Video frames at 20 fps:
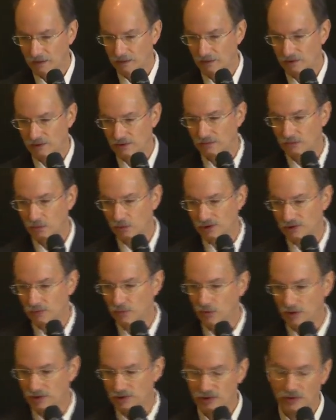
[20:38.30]
This, of course,
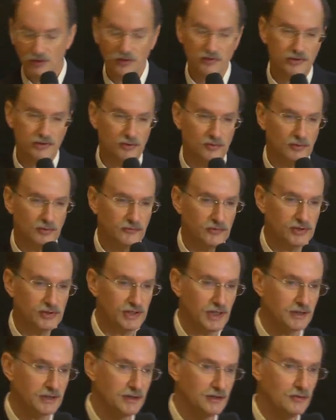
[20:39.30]
works also if you
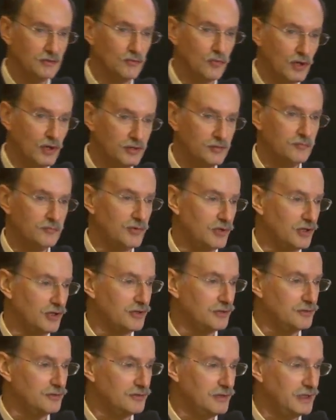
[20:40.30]
send in one
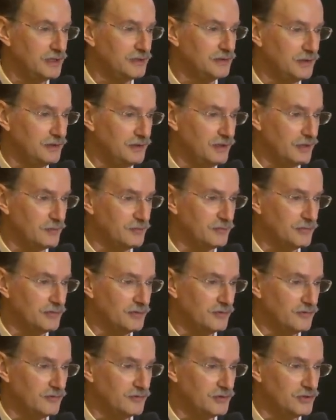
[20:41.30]
particle at a time.
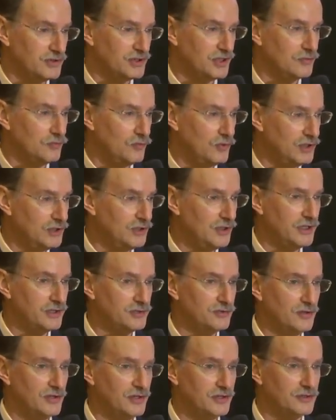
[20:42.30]
You send one
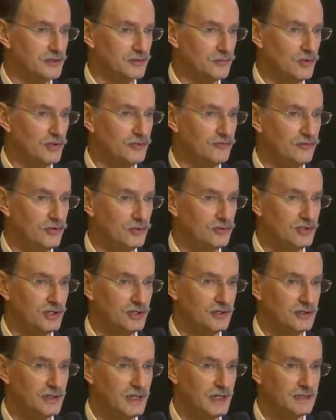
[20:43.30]
electron or one
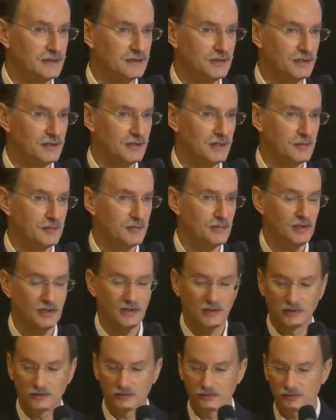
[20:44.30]
photon at a time
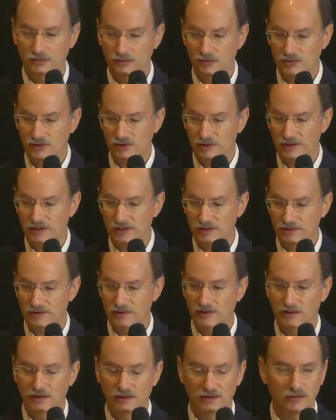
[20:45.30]
through two
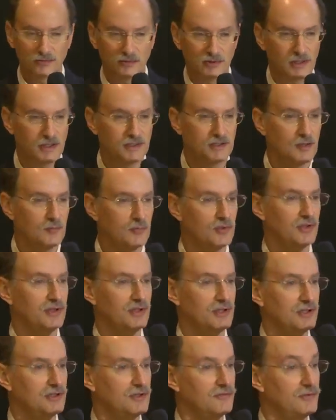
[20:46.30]
slits, you will end up with
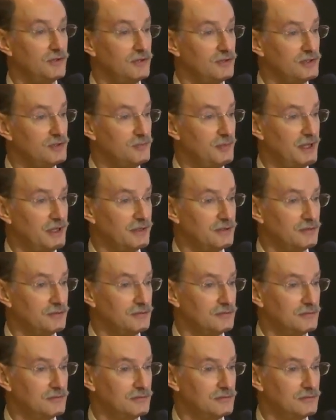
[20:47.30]
an interference pattern.